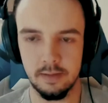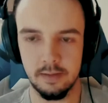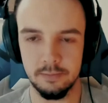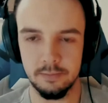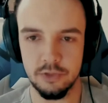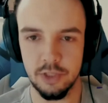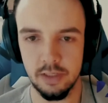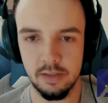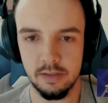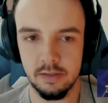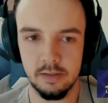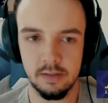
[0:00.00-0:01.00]
I'm
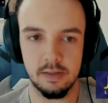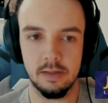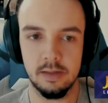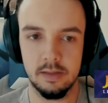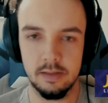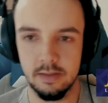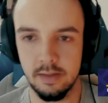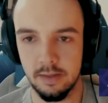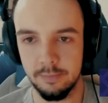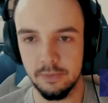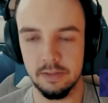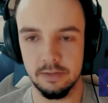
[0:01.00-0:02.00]
Jake. Uh,
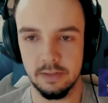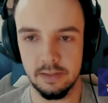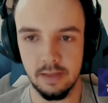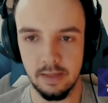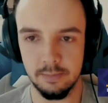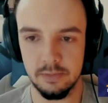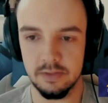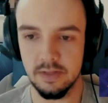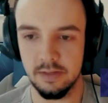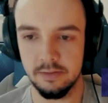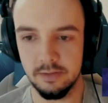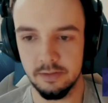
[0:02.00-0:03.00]
I'm the lead game
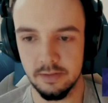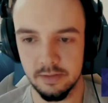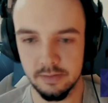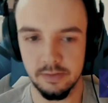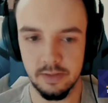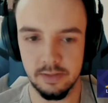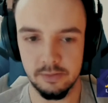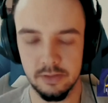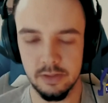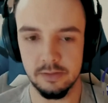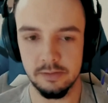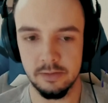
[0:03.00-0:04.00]
designer on Clan
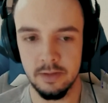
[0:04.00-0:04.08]
O'Conall.